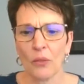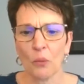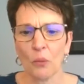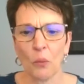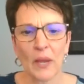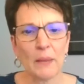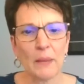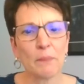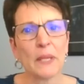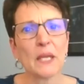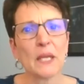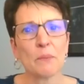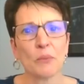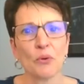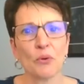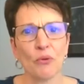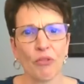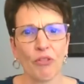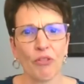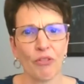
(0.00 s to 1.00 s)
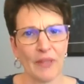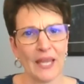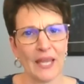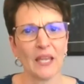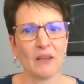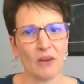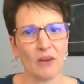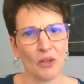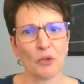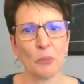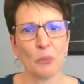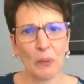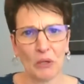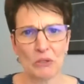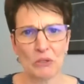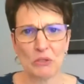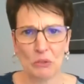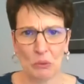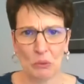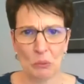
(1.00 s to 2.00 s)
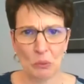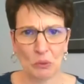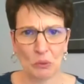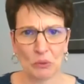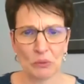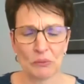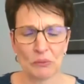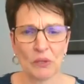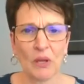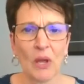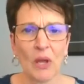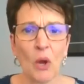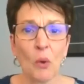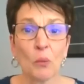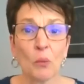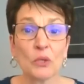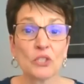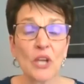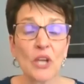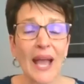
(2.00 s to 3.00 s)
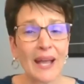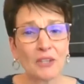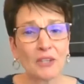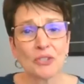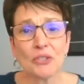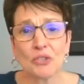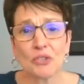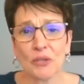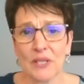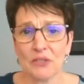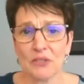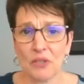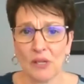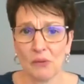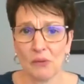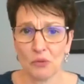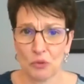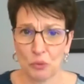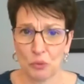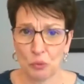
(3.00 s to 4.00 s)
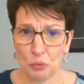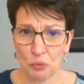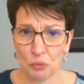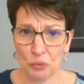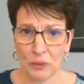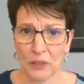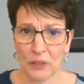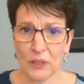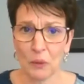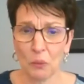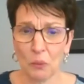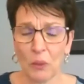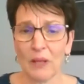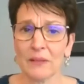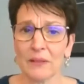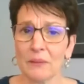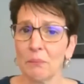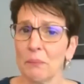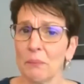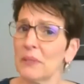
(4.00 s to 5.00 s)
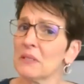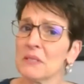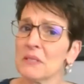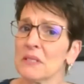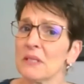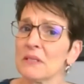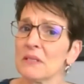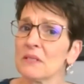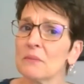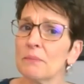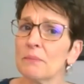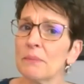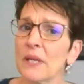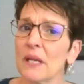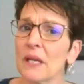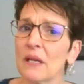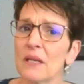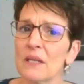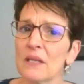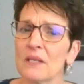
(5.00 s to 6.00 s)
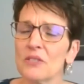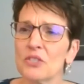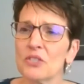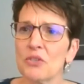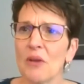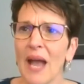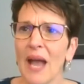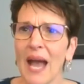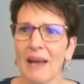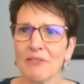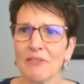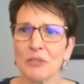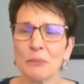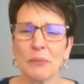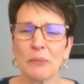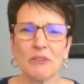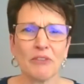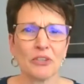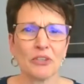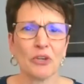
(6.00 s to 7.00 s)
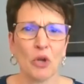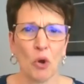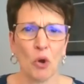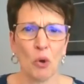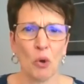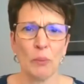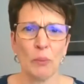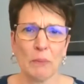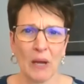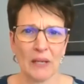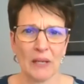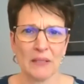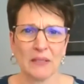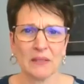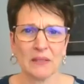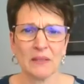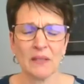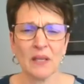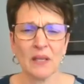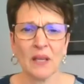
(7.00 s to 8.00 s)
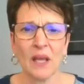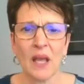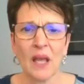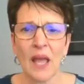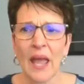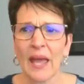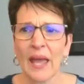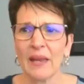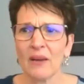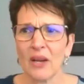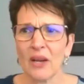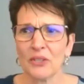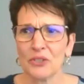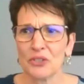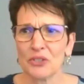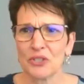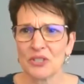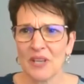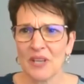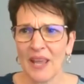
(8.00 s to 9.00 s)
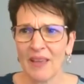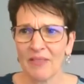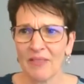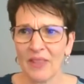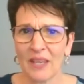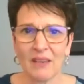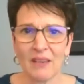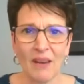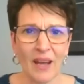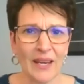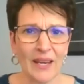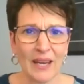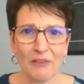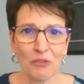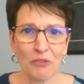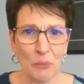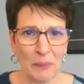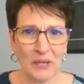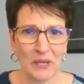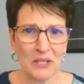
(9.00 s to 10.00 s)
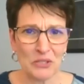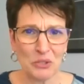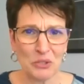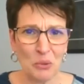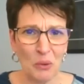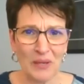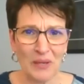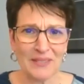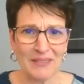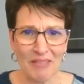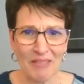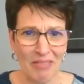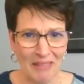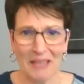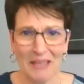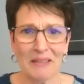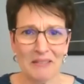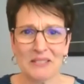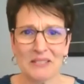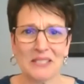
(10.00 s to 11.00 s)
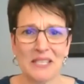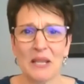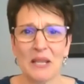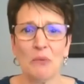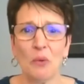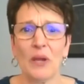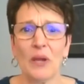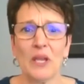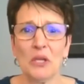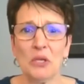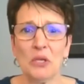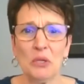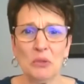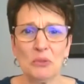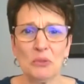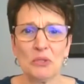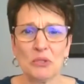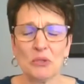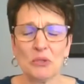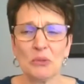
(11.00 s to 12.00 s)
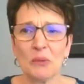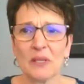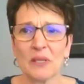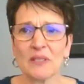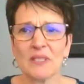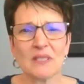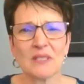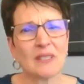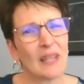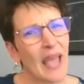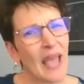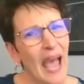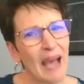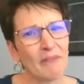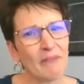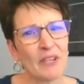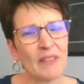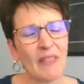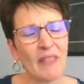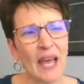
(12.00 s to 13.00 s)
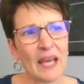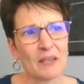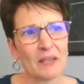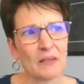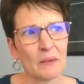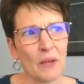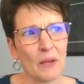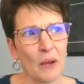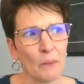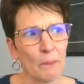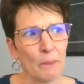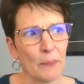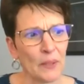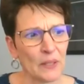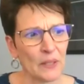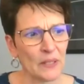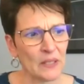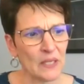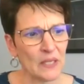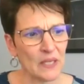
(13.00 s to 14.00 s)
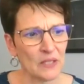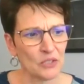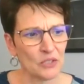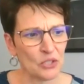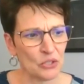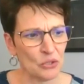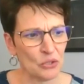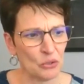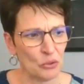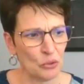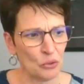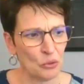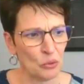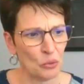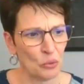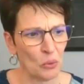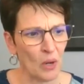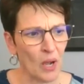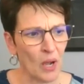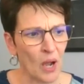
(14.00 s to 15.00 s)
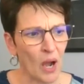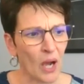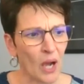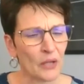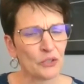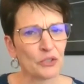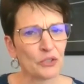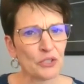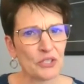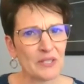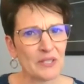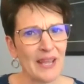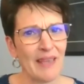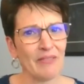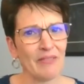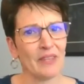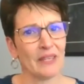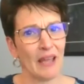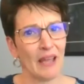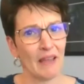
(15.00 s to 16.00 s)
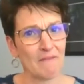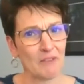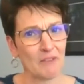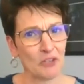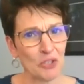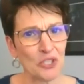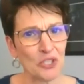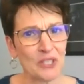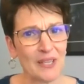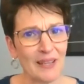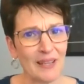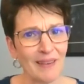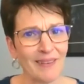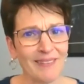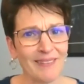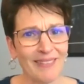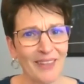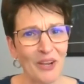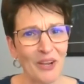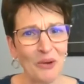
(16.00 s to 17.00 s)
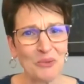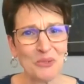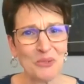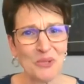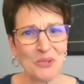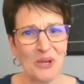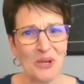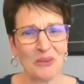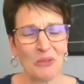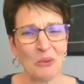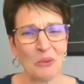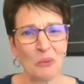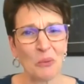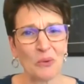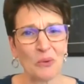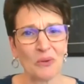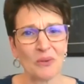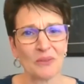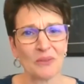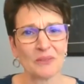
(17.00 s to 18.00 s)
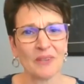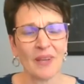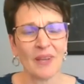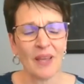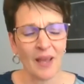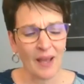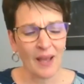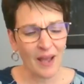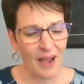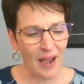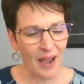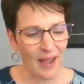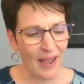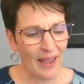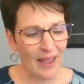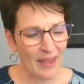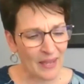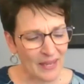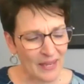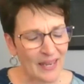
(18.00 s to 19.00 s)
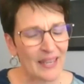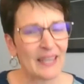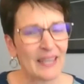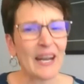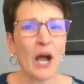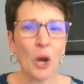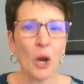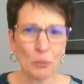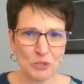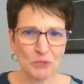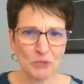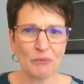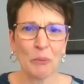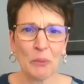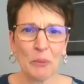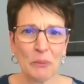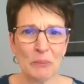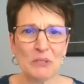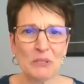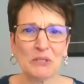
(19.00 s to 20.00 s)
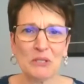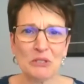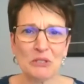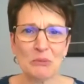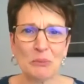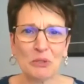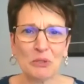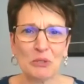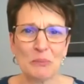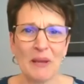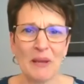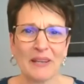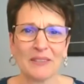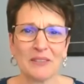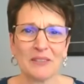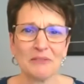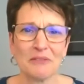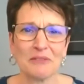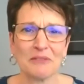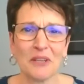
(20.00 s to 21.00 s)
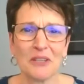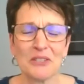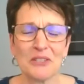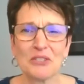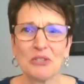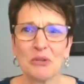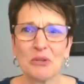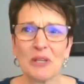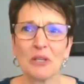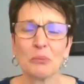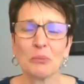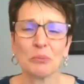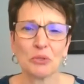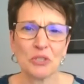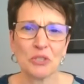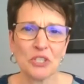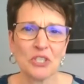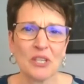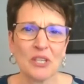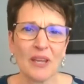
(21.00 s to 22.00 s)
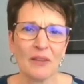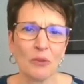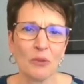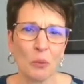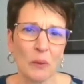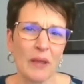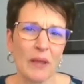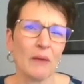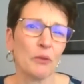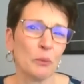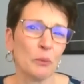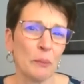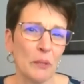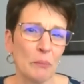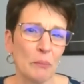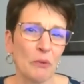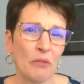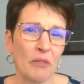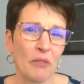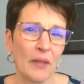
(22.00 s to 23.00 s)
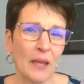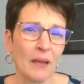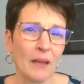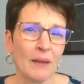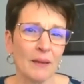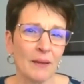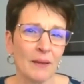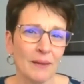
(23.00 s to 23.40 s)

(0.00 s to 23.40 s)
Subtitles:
the way people think in other parts of the world, which actually translates really well in business, because you have to be very open-minded and understand that not everybody's going to think the same way you do. And having that ability to understand the diversity that goes on in the world, it helps from a business perspective, because you can appreciate the way other people think.